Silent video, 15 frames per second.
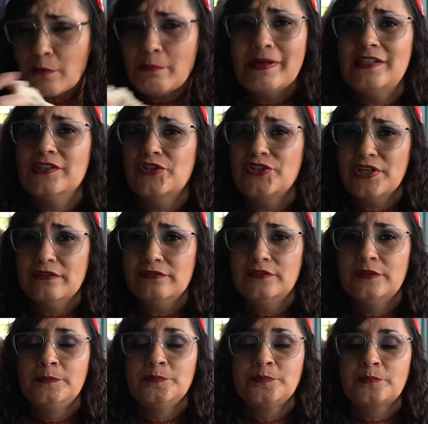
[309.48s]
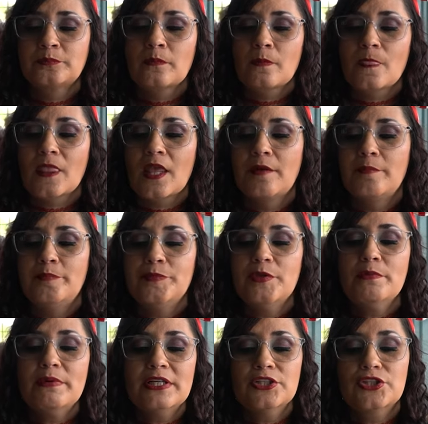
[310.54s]
But so,
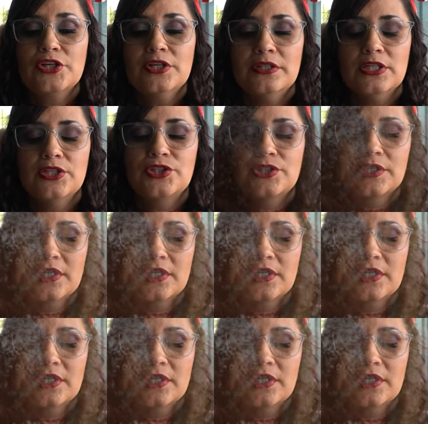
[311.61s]
the bread is good. It's